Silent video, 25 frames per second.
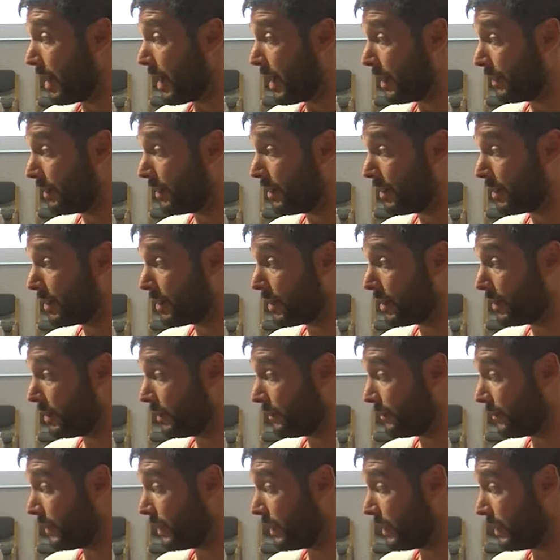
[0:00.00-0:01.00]
think that
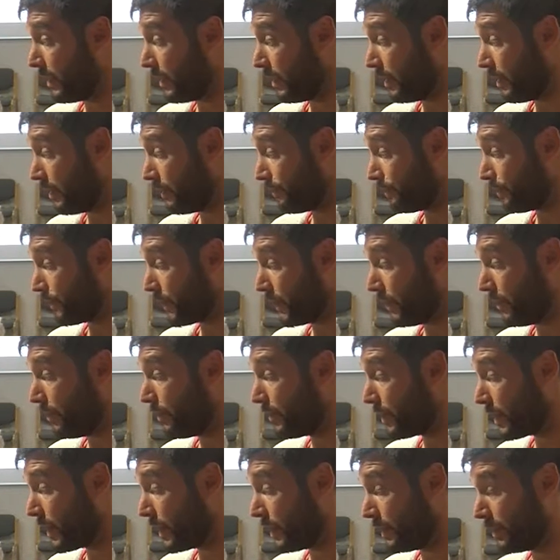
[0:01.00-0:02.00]
if the
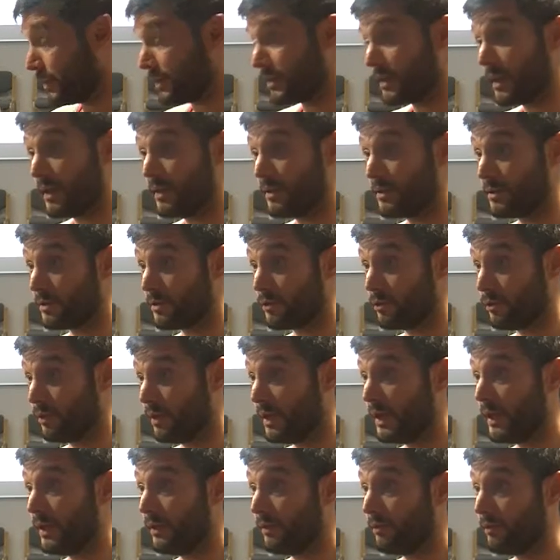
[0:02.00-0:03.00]
UK decides to
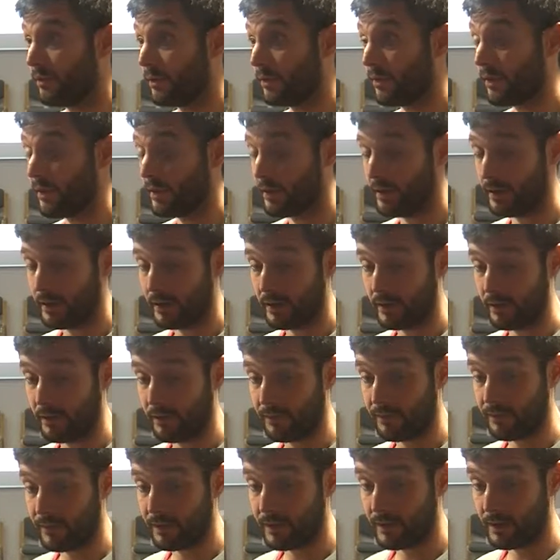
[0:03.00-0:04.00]
leave on the
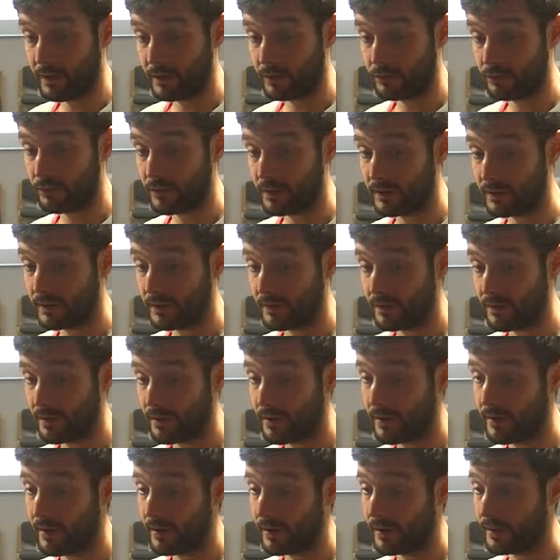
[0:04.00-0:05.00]

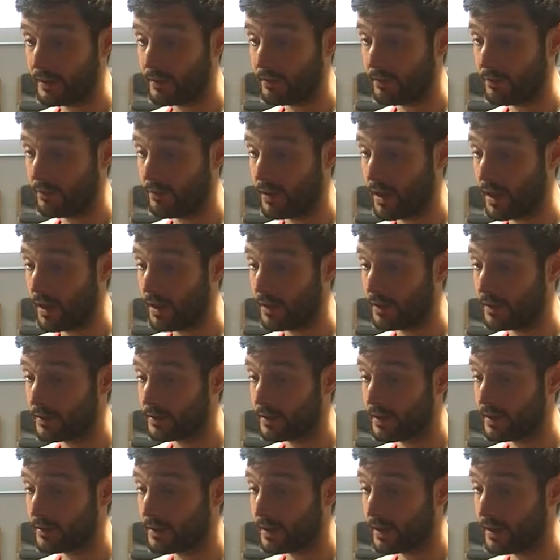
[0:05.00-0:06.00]
23rd, we'll
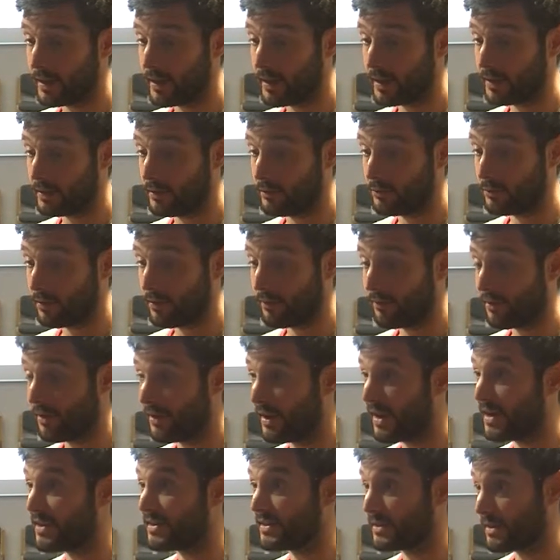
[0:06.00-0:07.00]
certainly get into a very
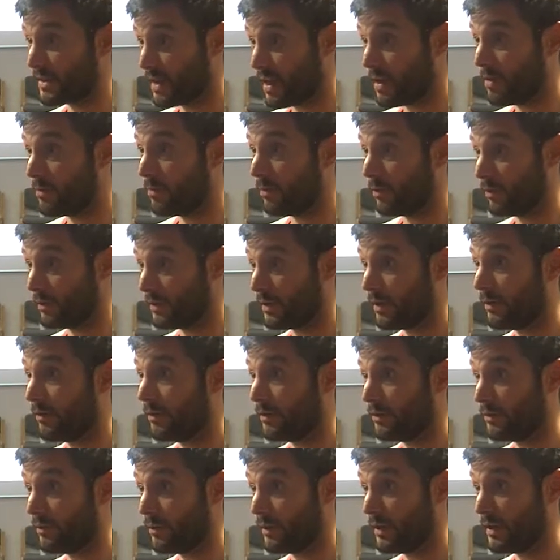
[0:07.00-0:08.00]
unstable
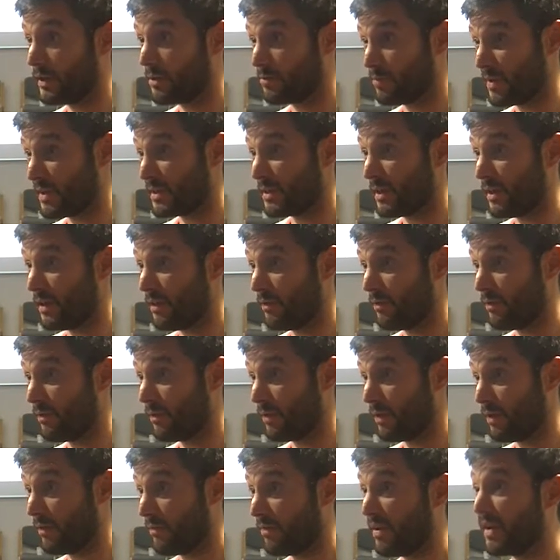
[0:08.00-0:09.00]
territory, especially for
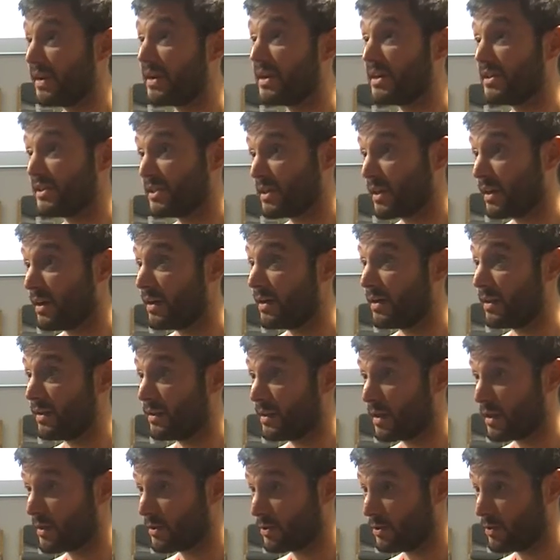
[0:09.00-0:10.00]
the financial
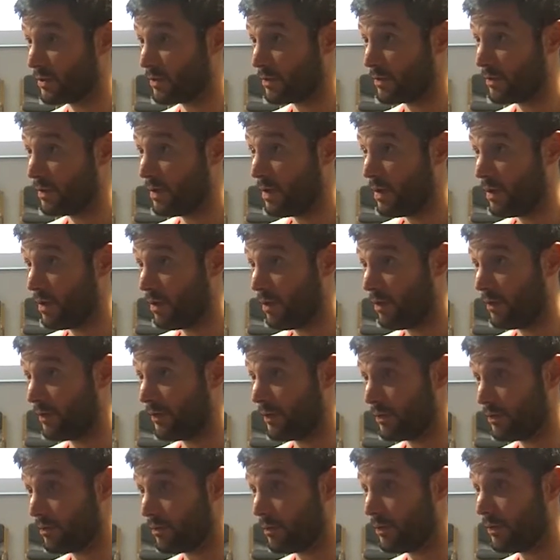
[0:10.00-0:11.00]
architecture of the
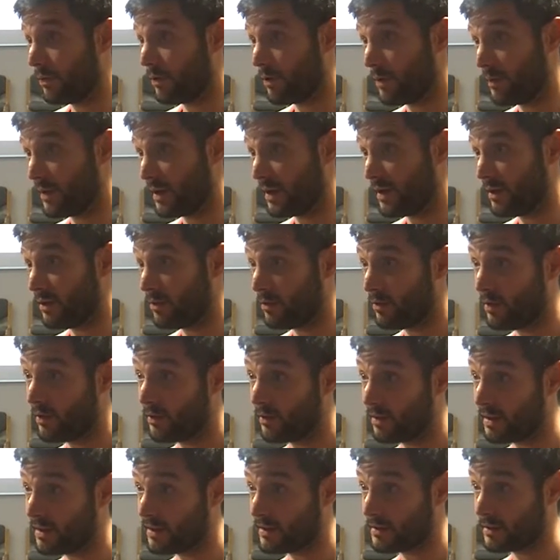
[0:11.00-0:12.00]
whole European Union,
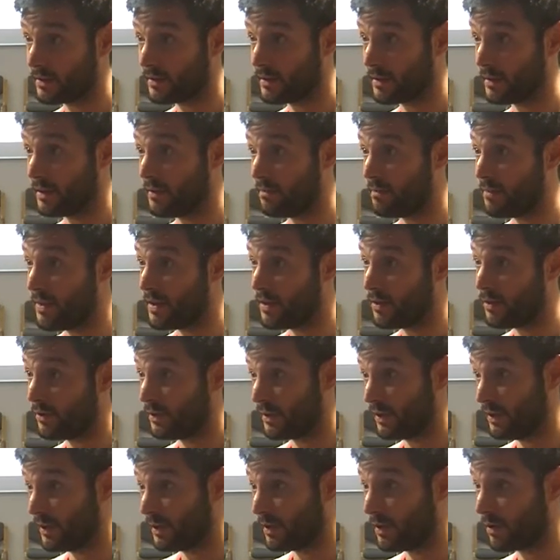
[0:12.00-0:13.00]
that
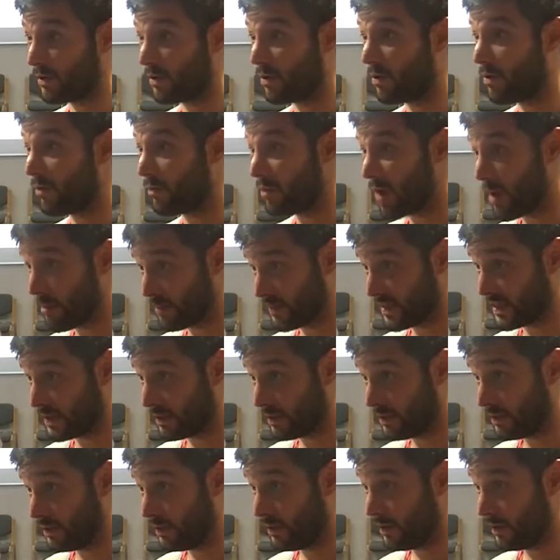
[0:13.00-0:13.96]
symbiotic, corrupt,